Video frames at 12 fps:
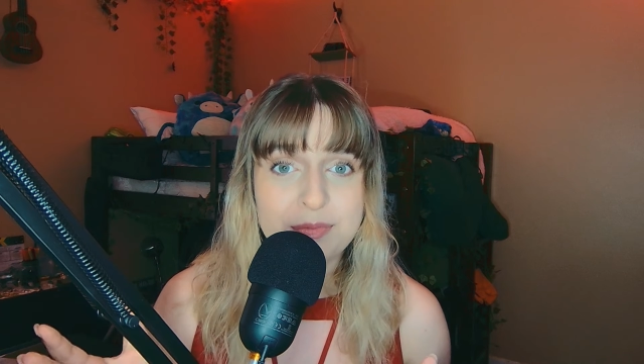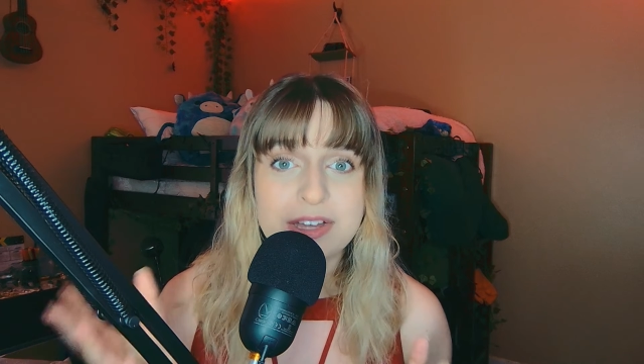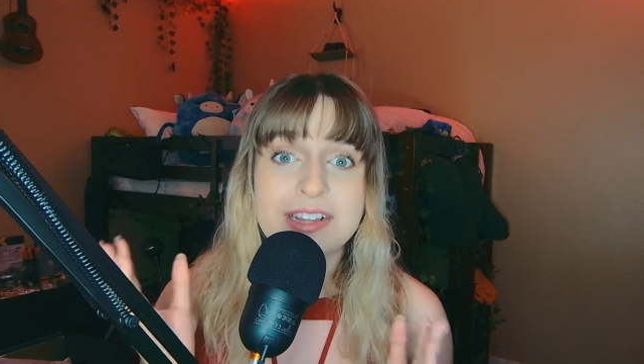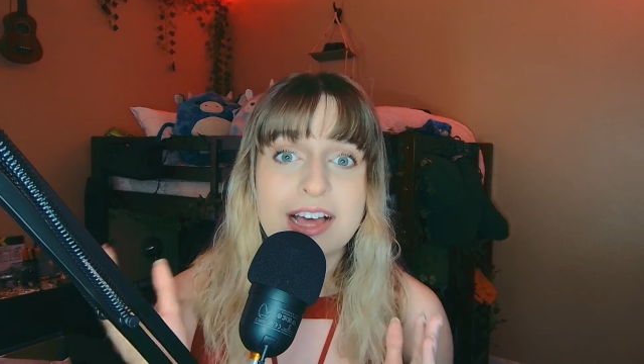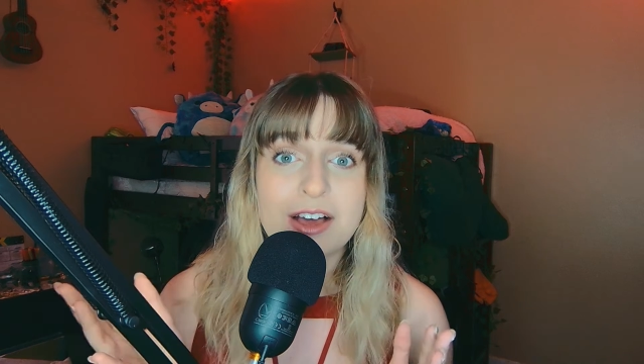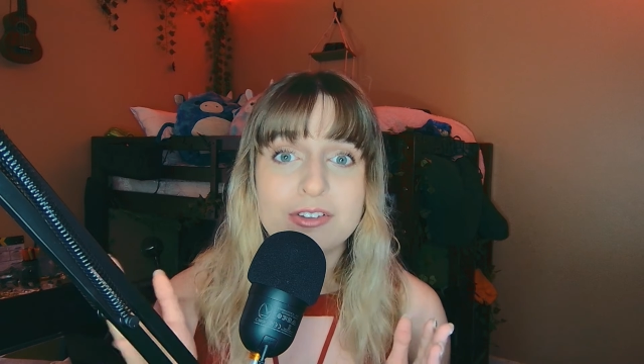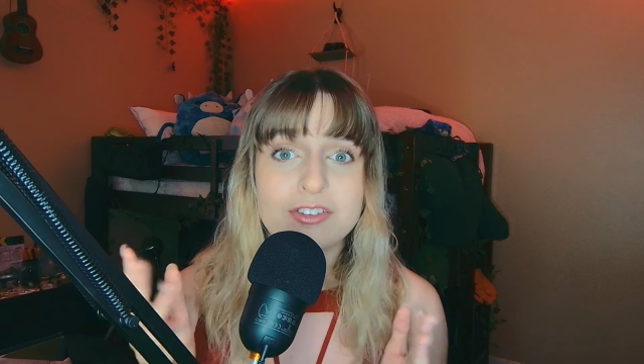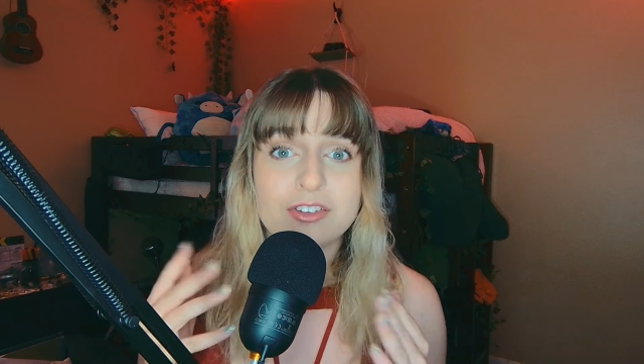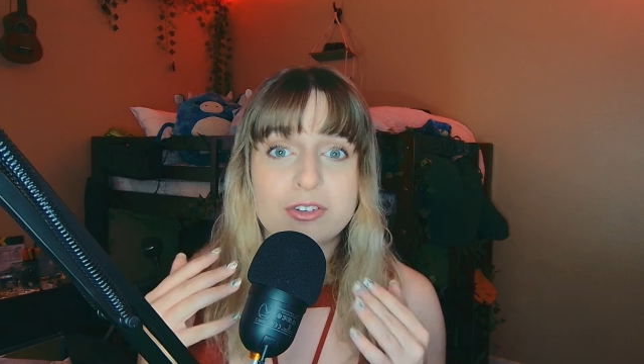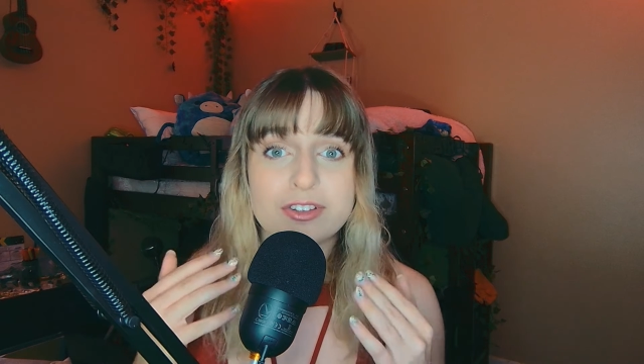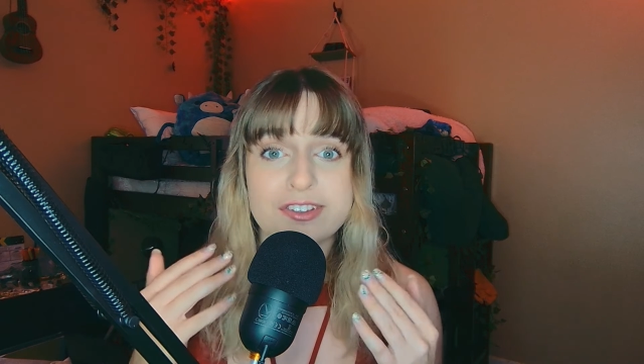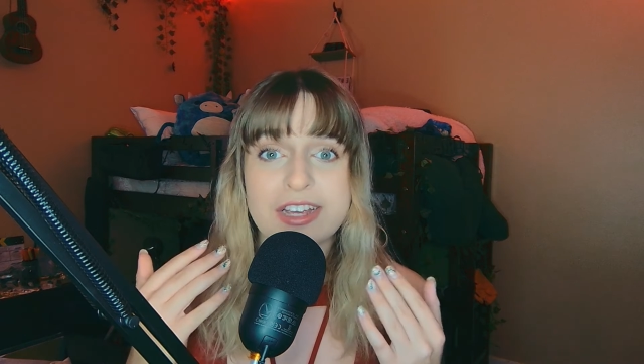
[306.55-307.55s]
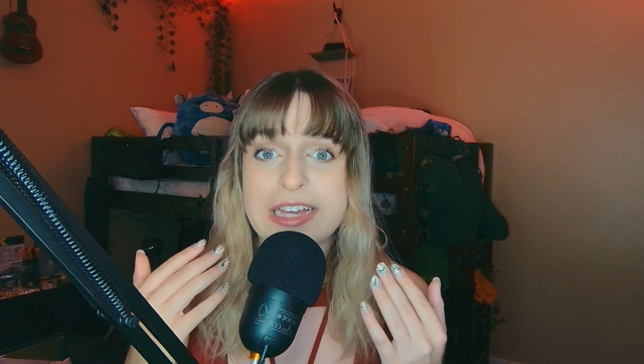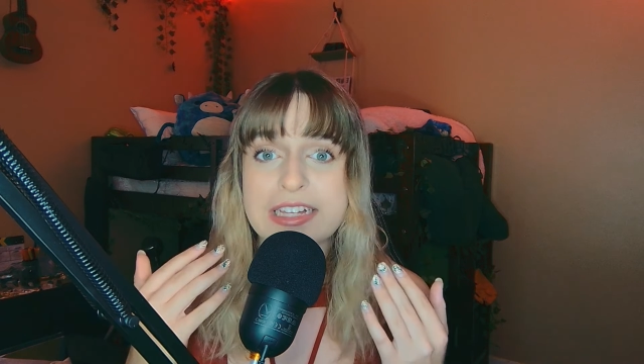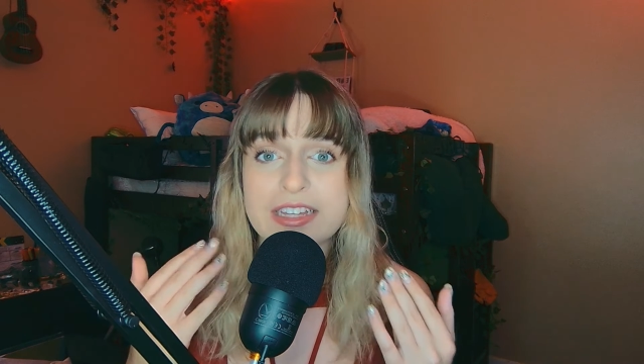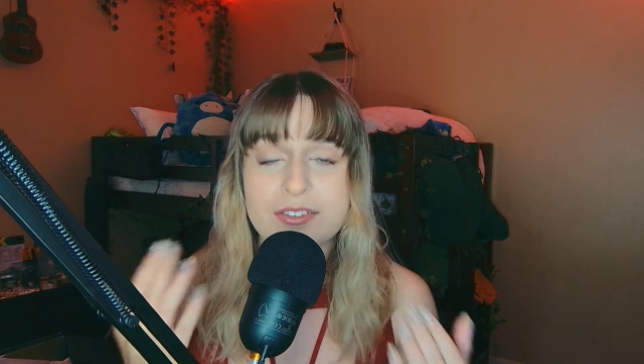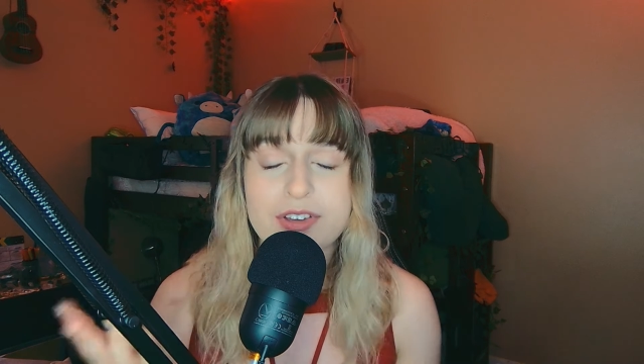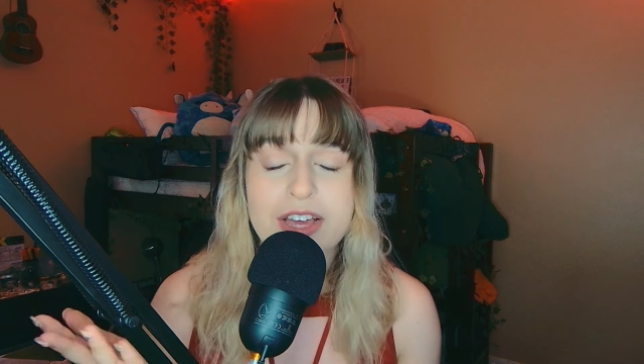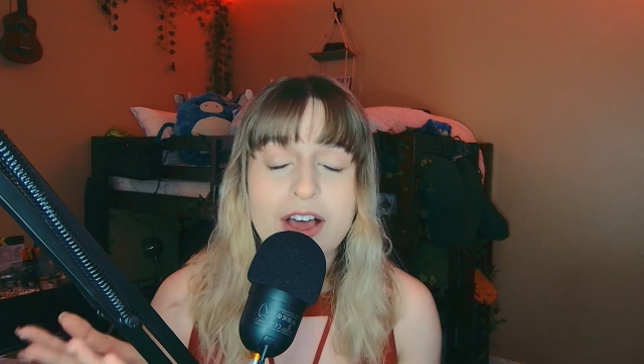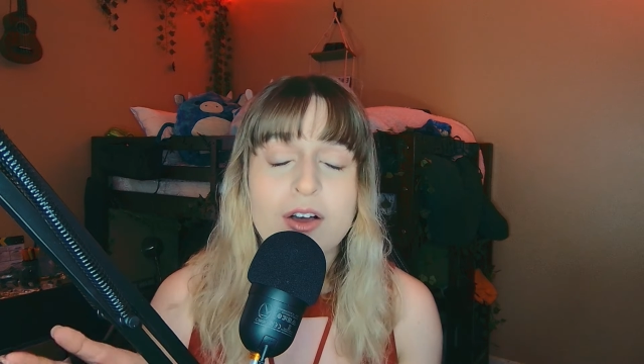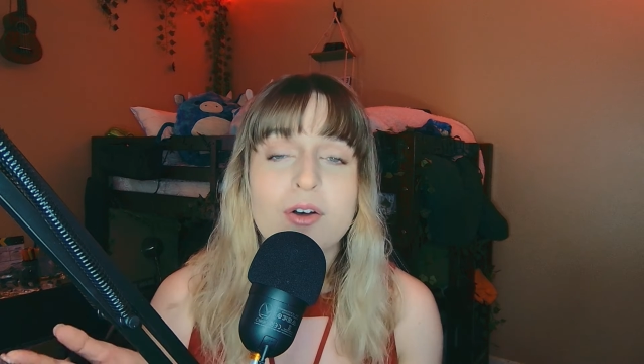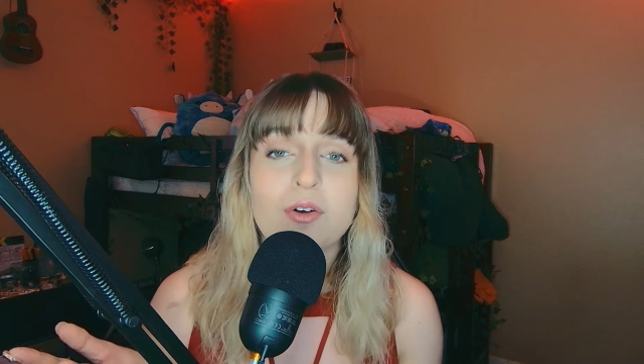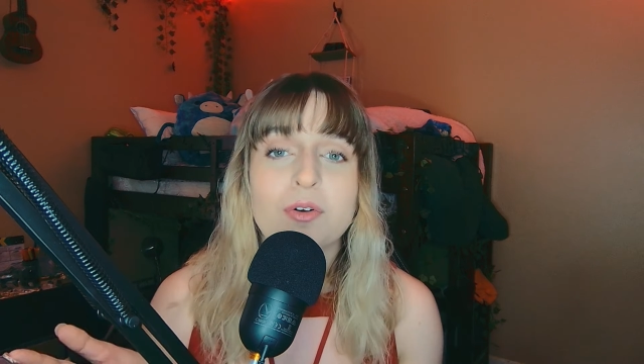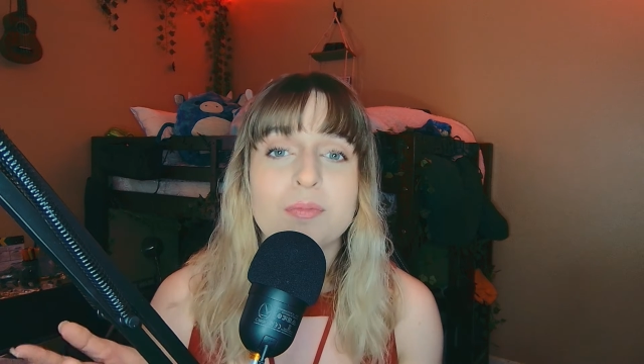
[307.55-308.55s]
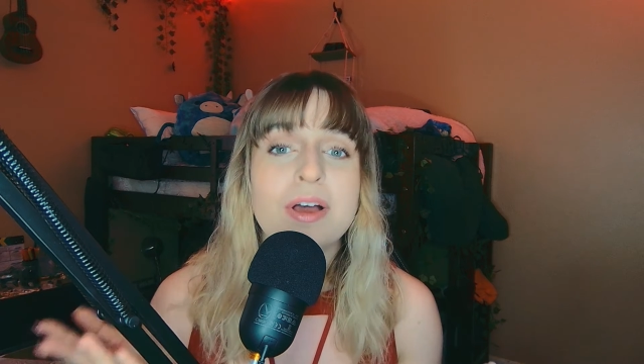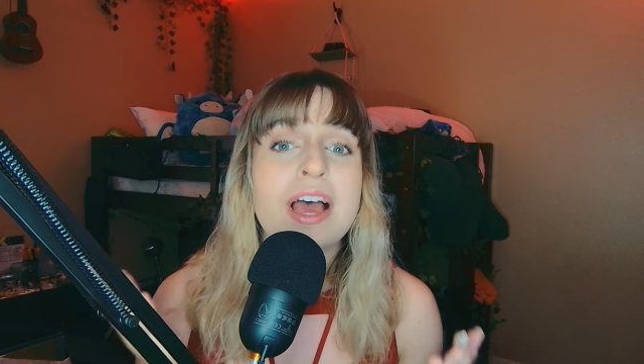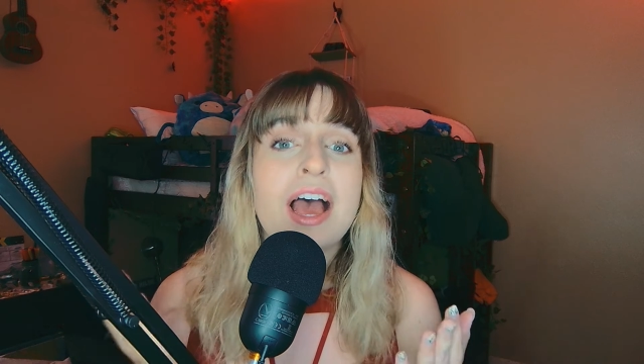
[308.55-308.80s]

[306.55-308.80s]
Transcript: be allowed to stay living at home